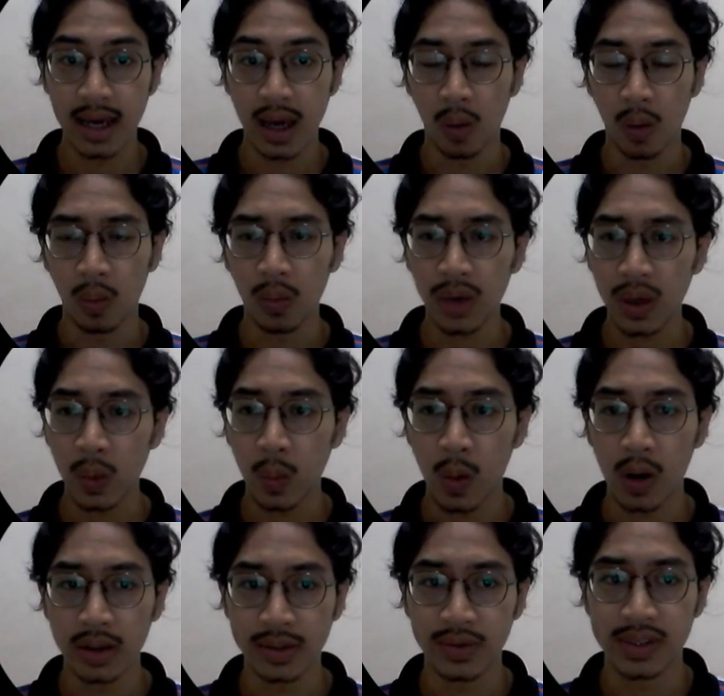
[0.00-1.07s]
we
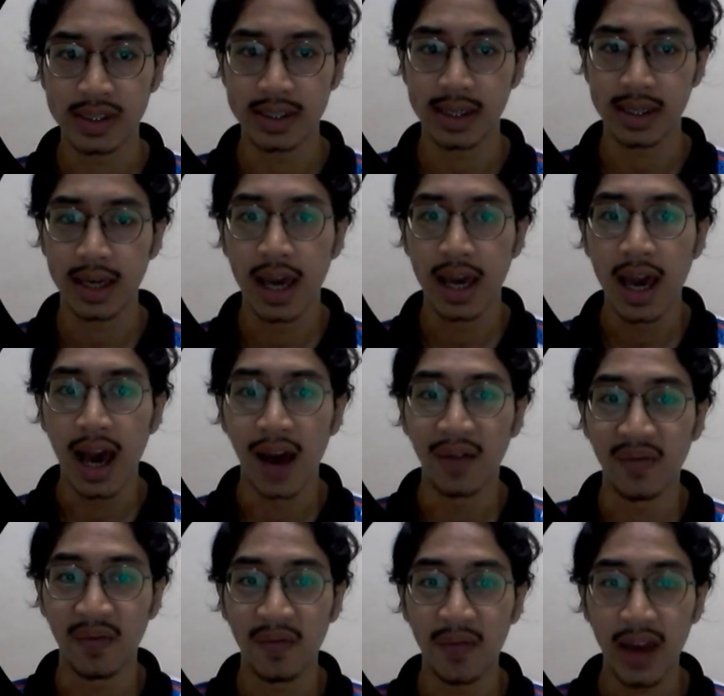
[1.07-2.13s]
want to see a
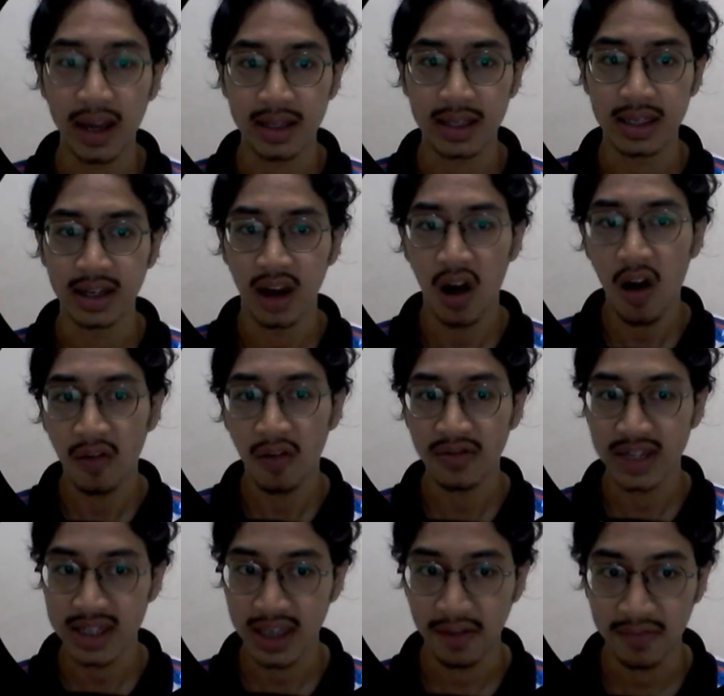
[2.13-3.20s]
factor of
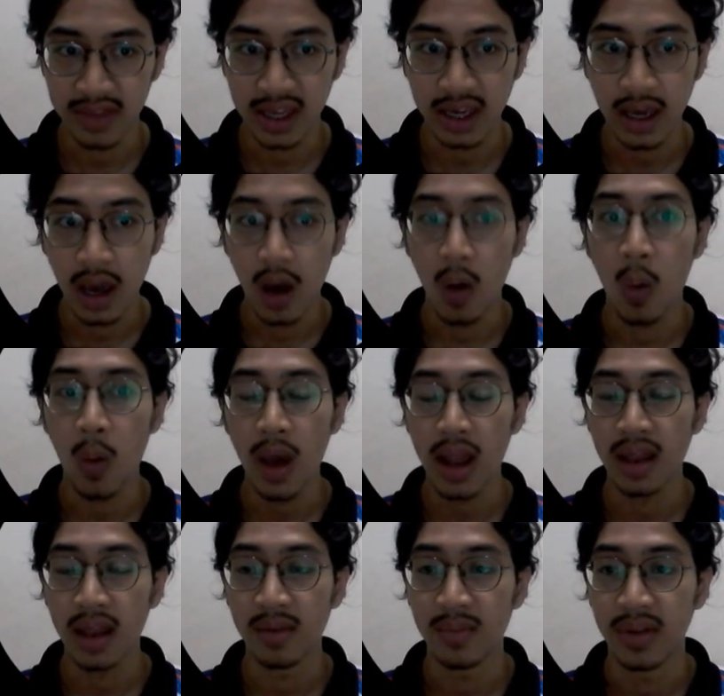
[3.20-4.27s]
safety
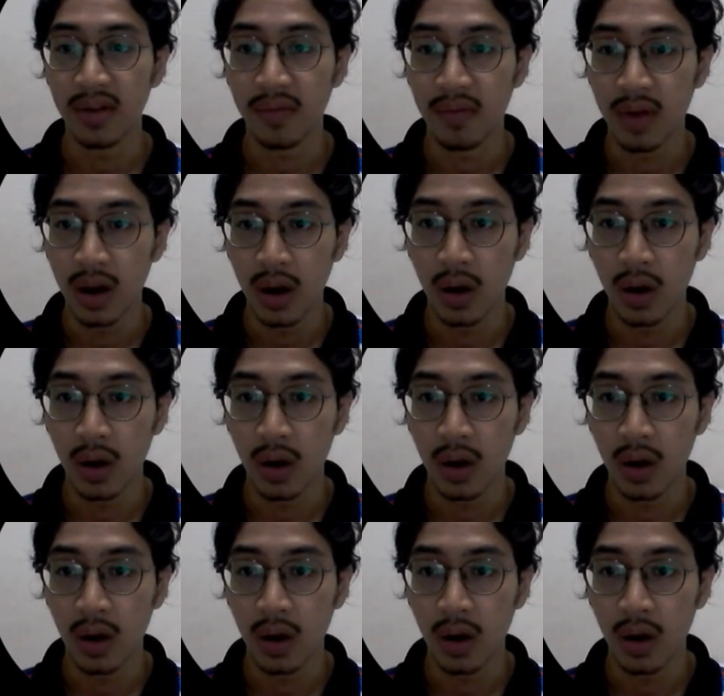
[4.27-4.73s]
well above